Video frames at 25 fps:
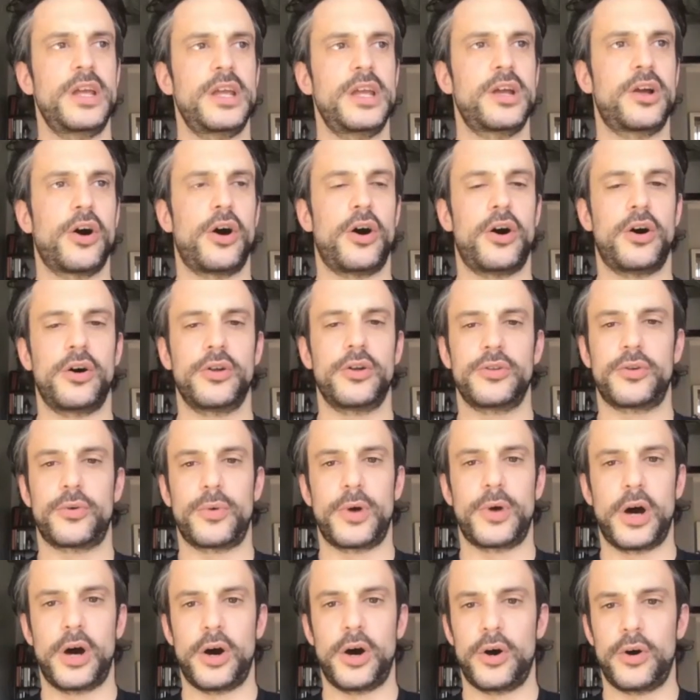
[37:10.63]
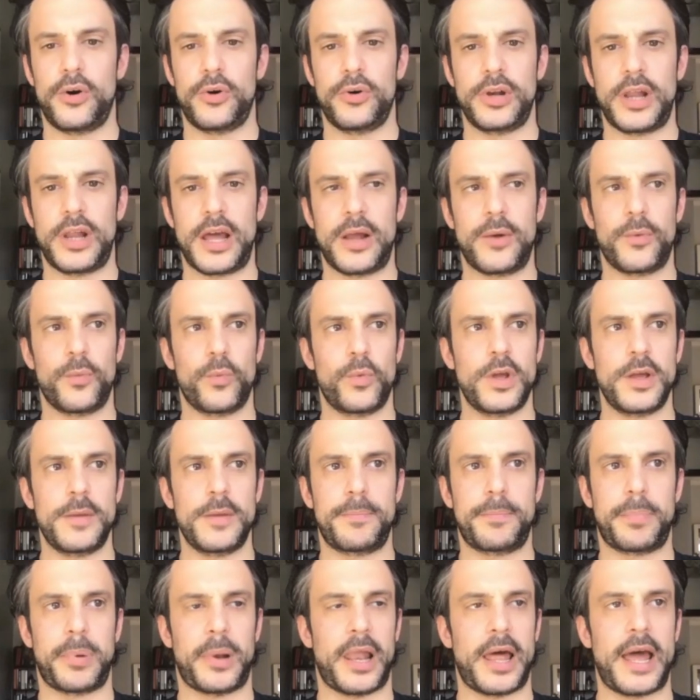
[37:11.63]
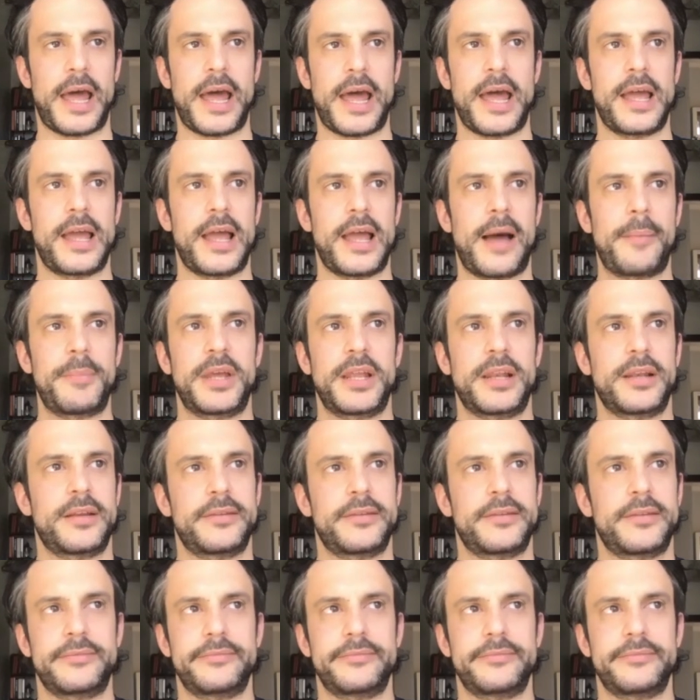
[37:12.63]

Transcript: We go on the road and we play. I mean,